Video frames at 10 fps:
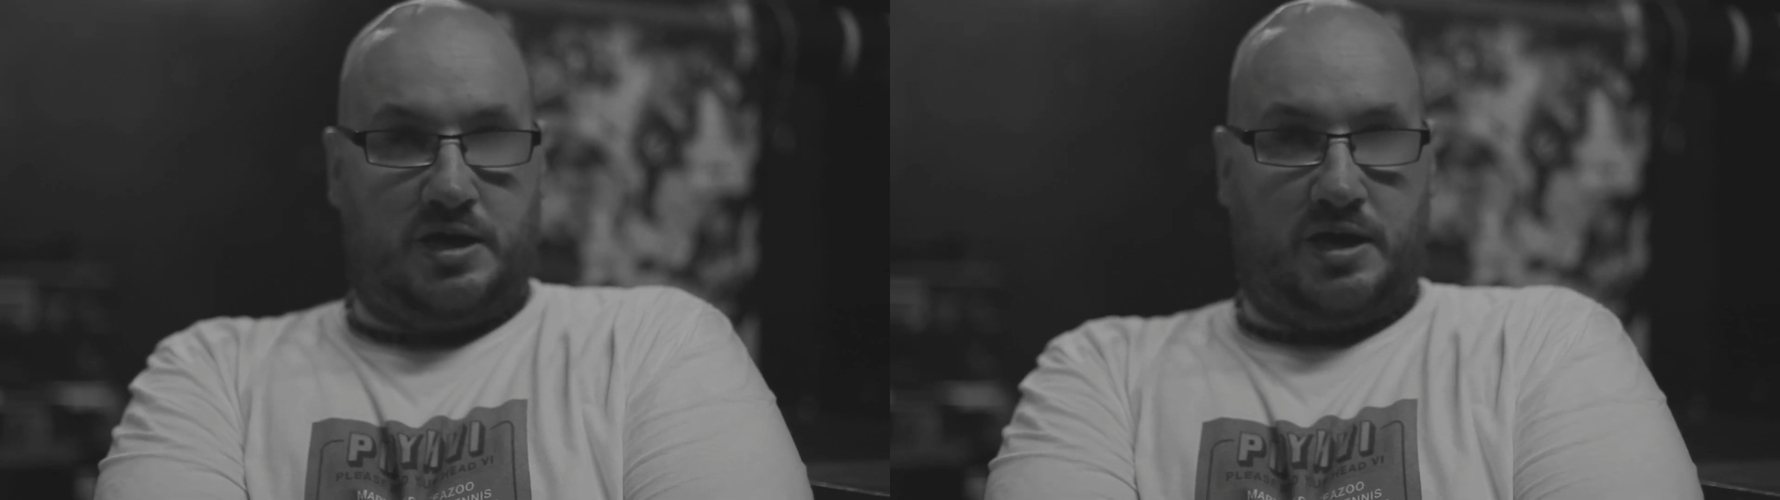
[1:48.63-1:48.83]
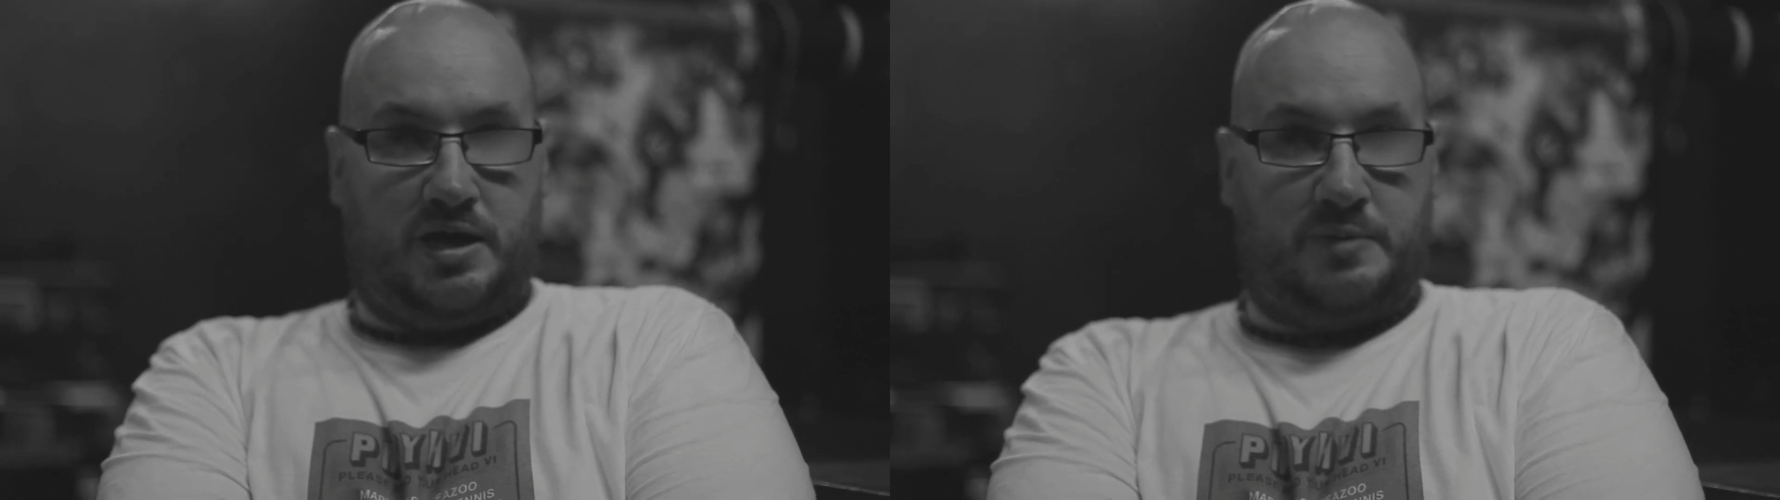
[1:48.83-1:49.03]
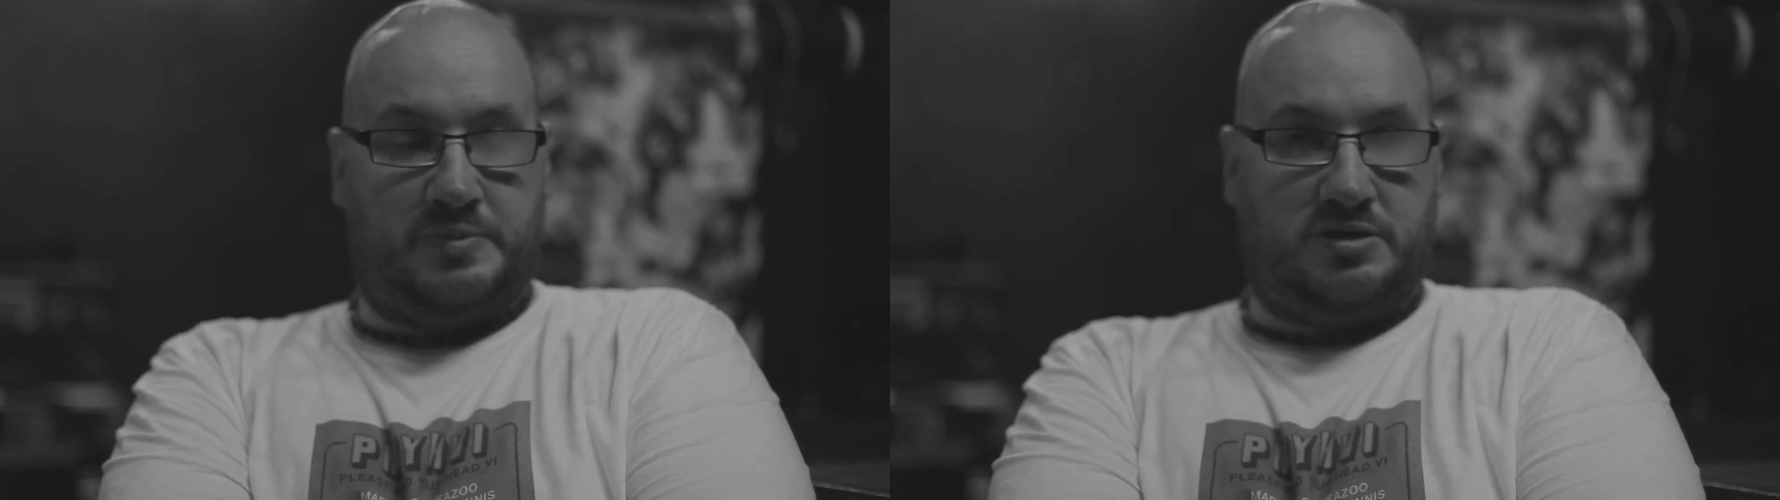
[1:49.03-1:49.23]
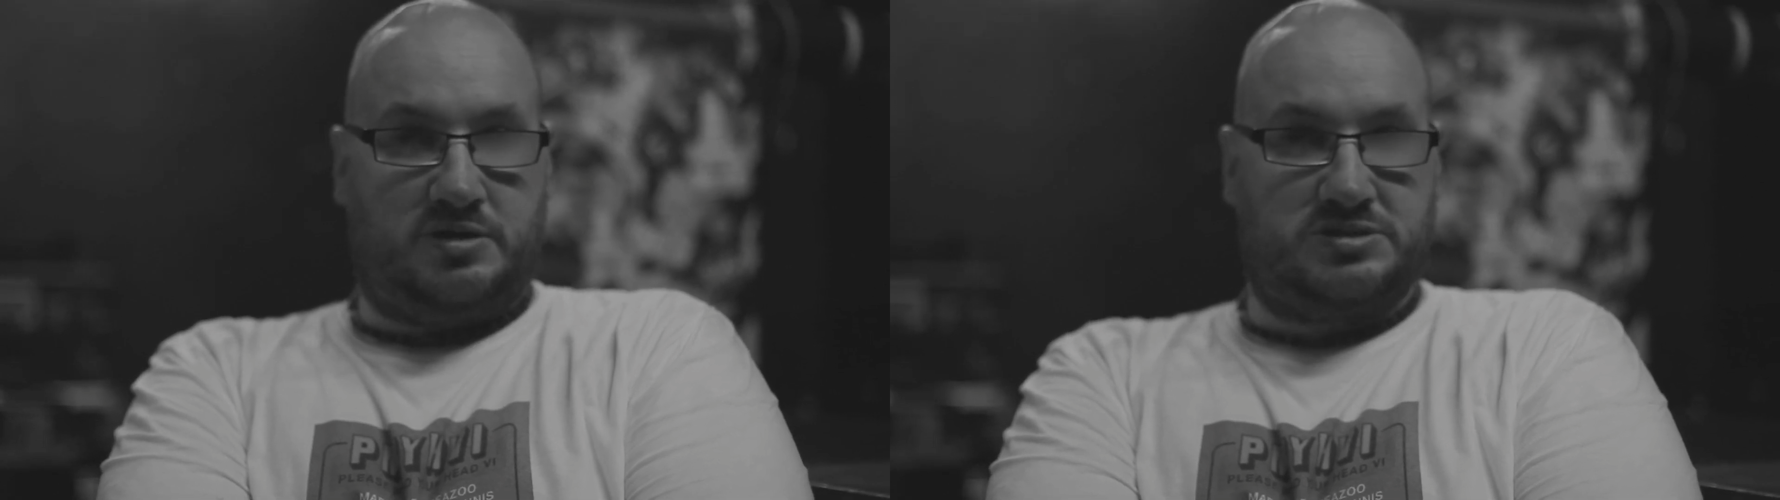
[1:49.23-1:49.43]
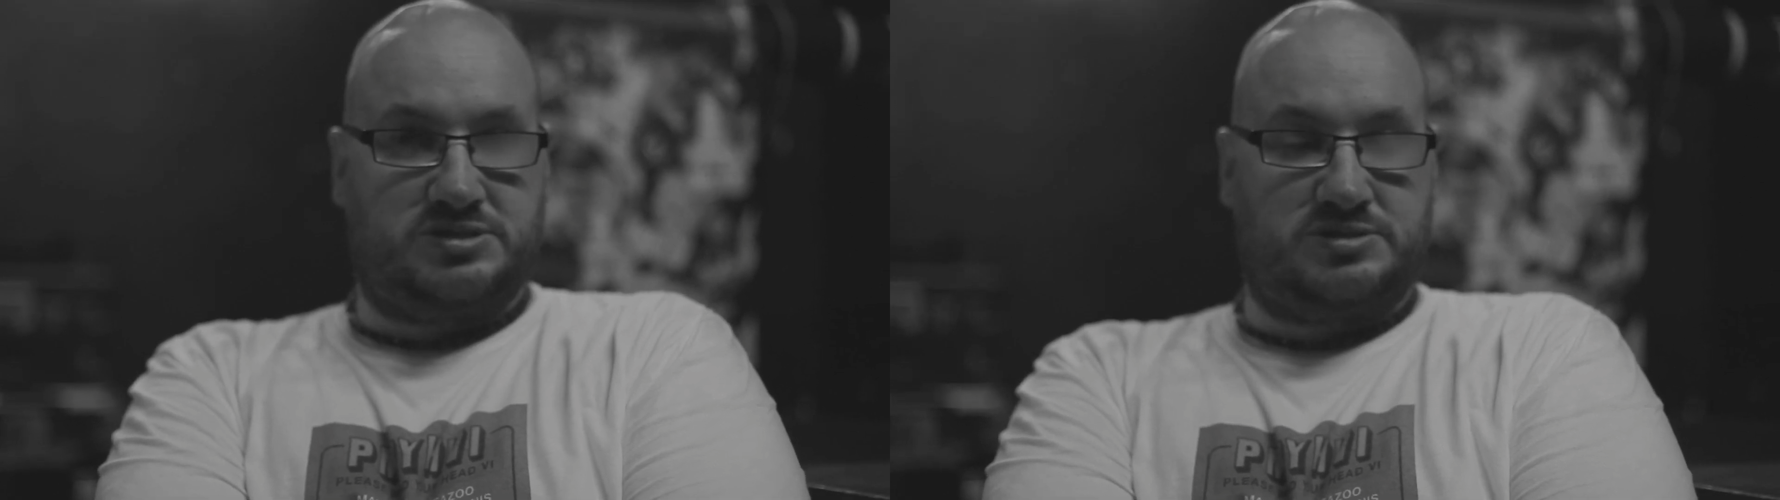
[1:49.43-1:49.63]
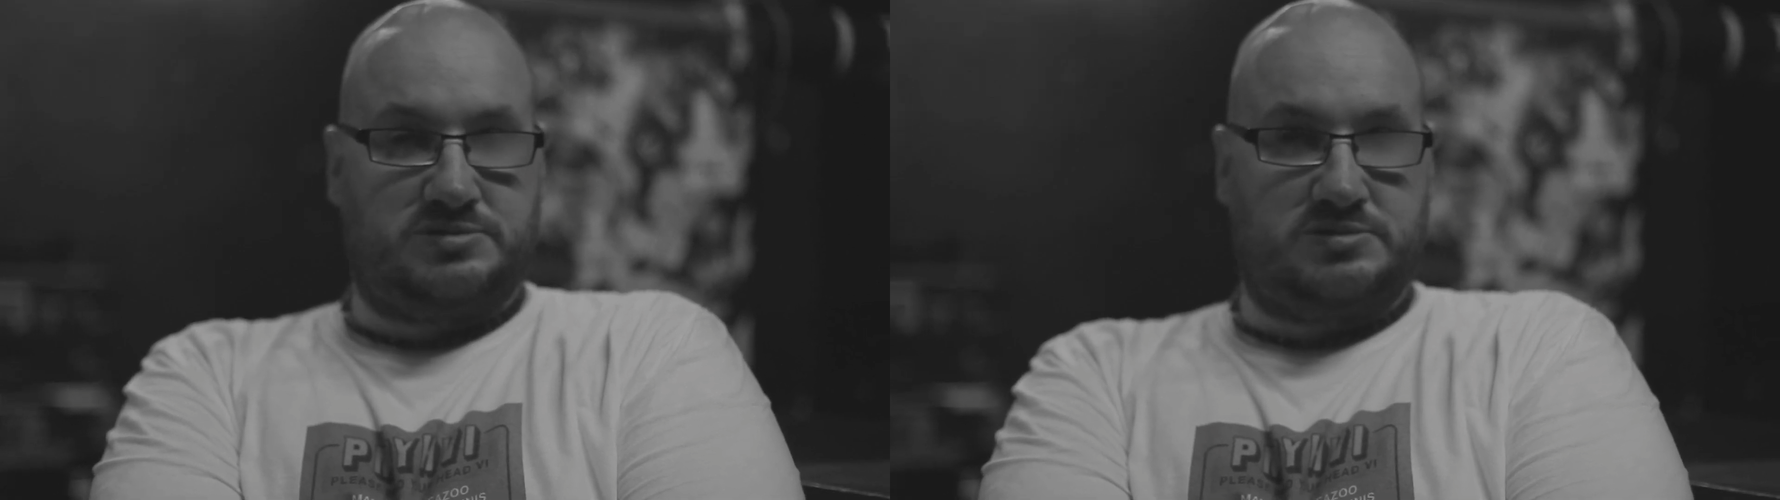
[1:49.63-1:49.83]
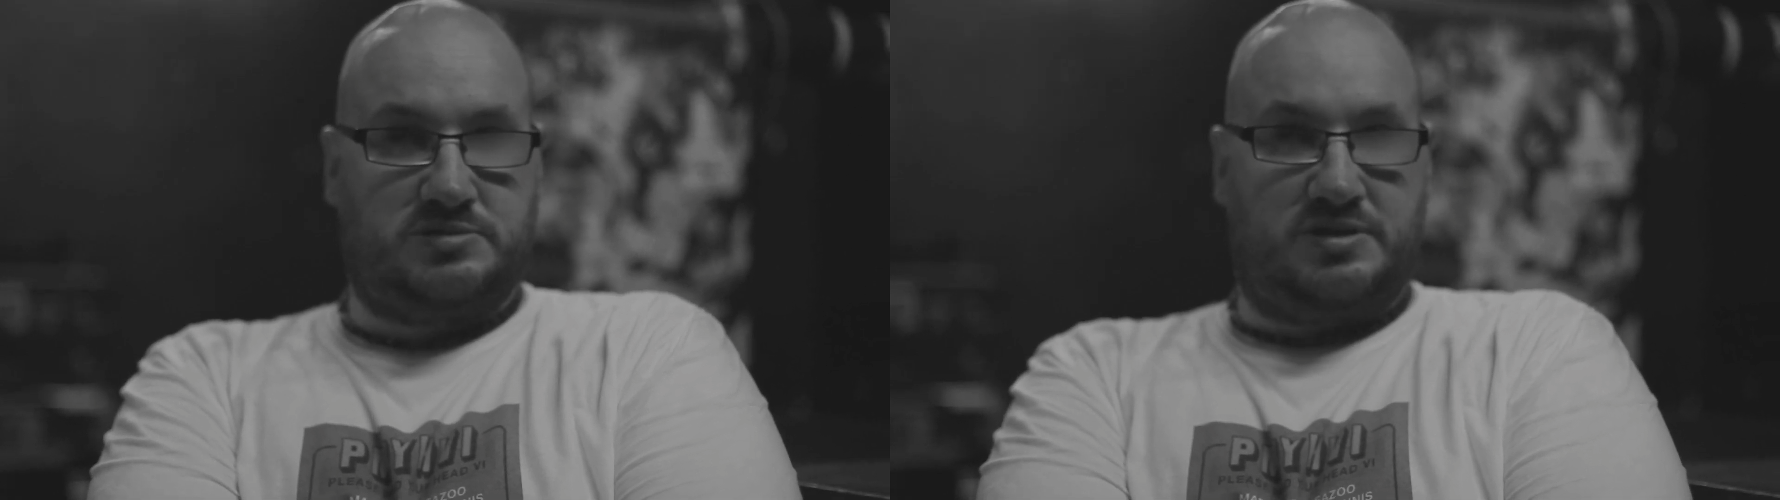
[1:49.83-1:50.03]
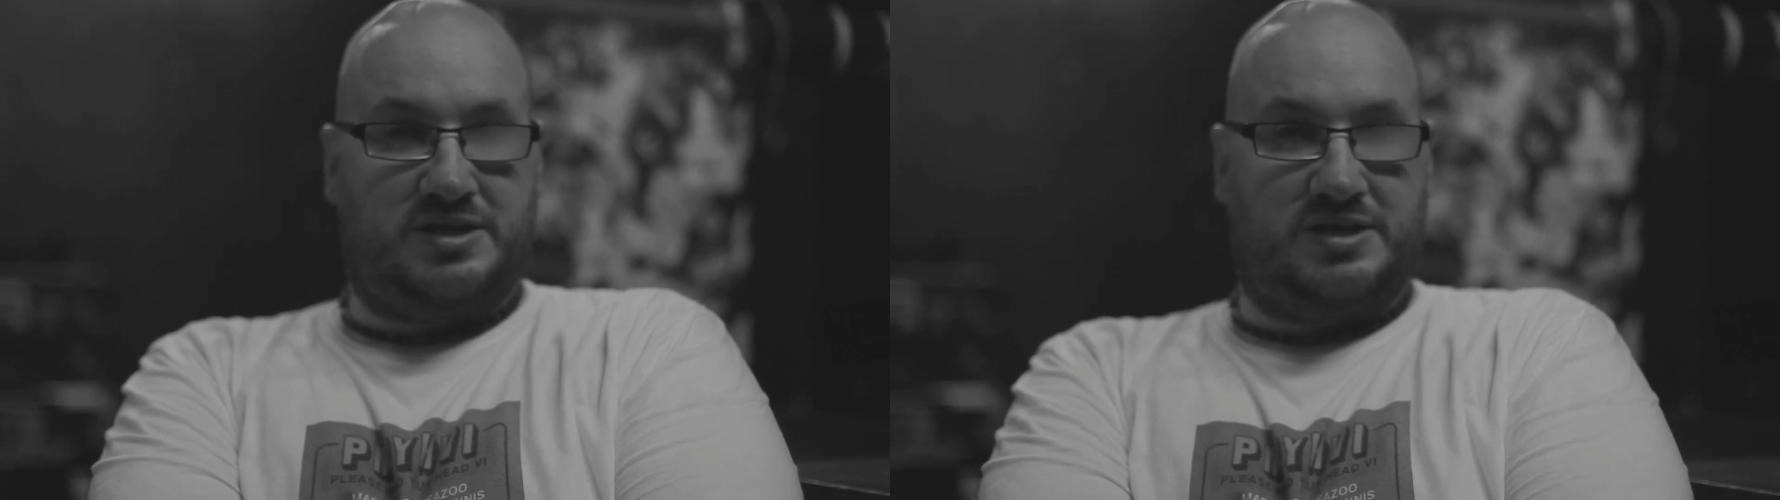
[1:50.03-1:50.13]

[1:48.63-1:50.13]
uh, because